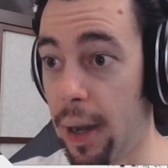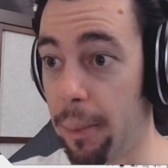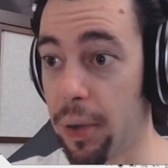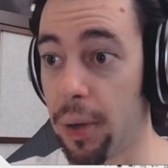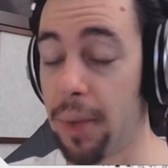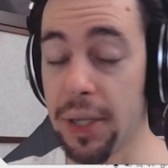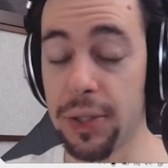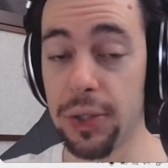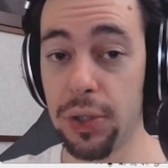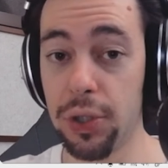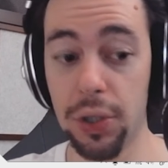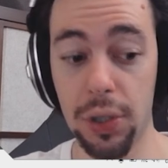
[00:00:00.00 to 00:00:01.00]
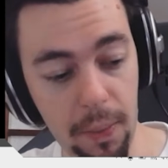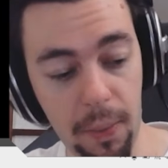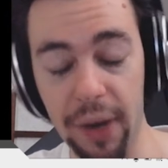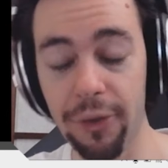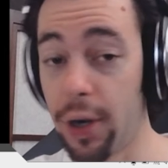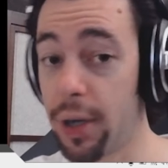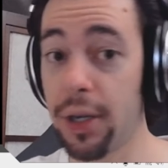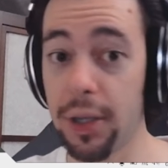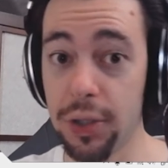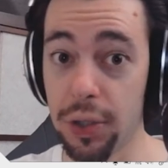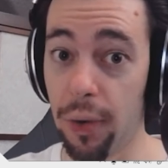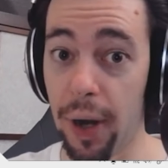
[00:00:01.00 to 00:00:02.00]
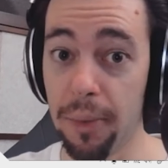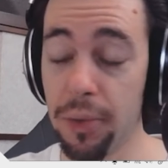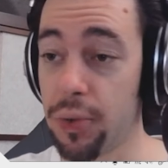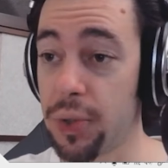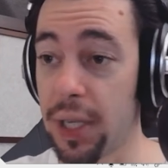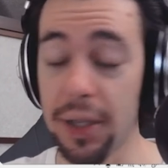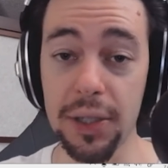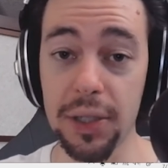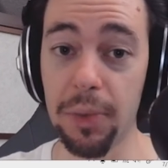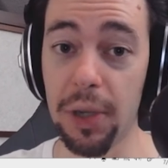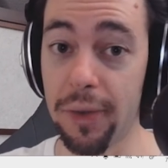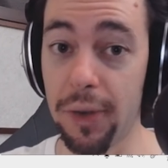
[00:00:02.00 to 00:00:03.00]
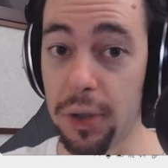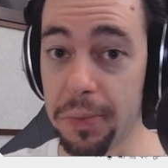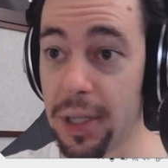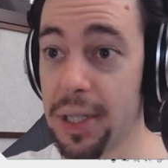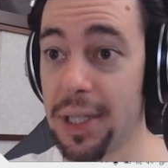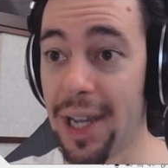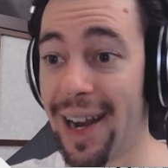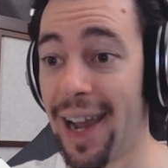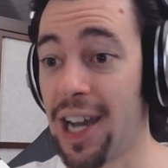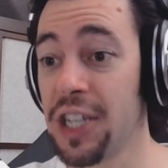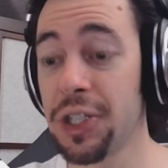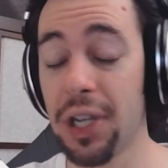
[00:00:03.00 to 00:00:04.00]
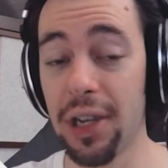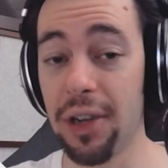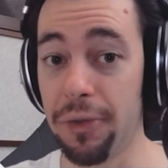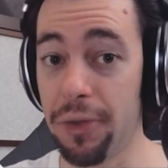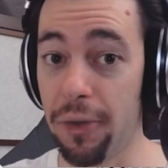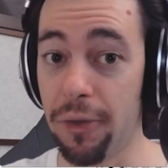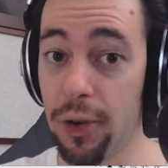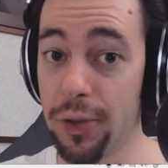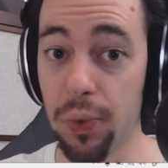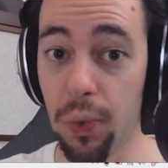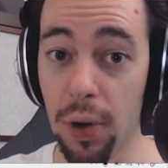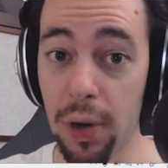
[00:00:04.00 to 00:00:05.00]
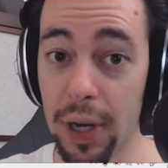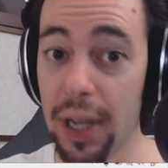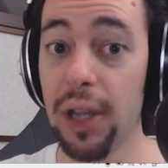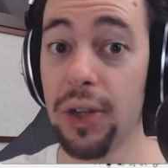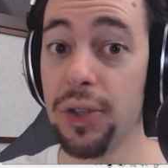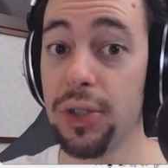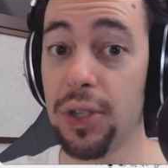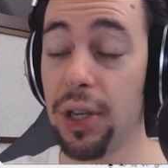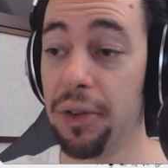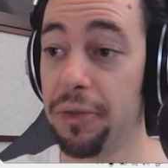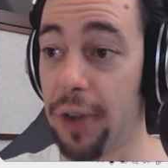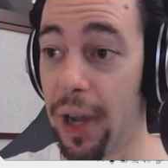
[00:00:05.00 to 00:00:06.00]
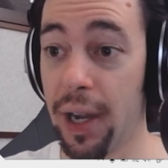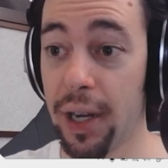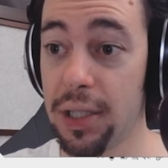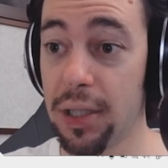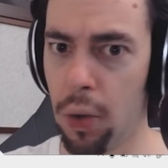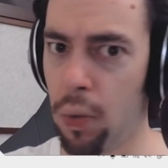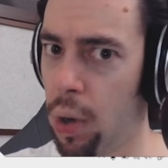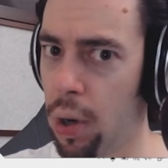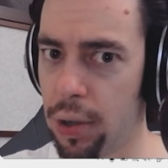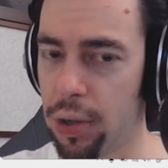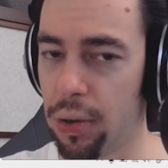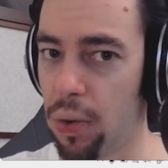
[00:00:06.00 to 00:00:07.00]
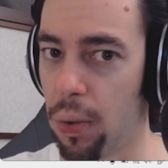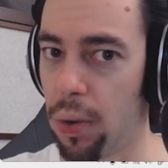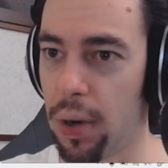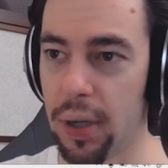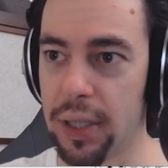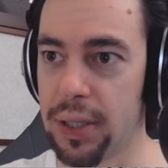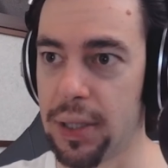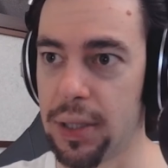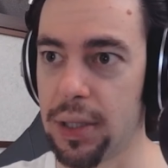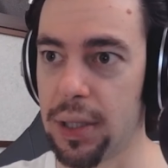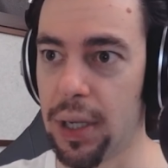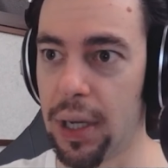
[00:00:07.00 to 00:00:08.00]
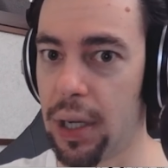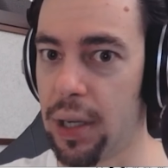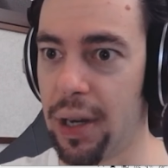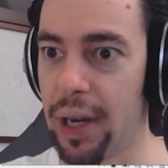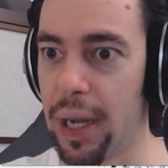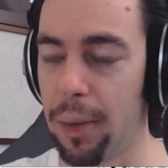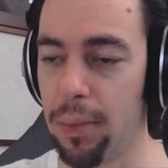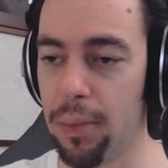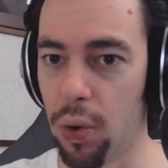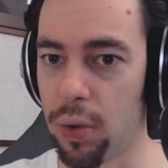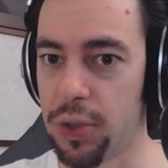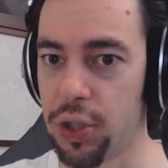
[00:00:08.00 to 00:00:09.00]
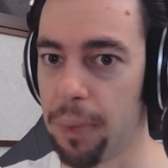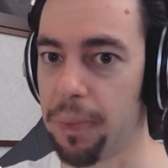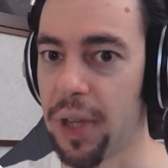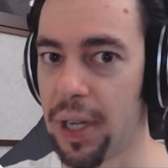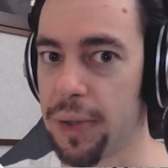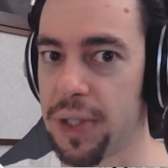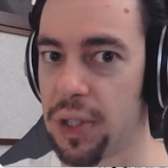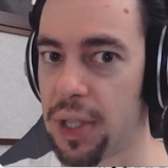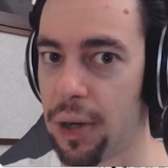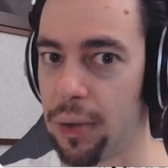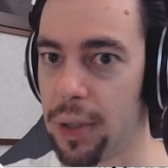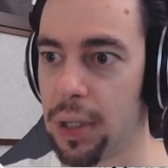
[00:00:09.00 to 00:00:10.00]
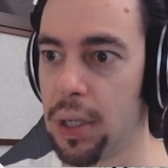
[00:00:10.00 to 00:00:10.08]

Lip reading: I'm gonna message my friend on Instagram who sent this to me in the first place and ask if the first word is in fact a word or is a name or something else entirely.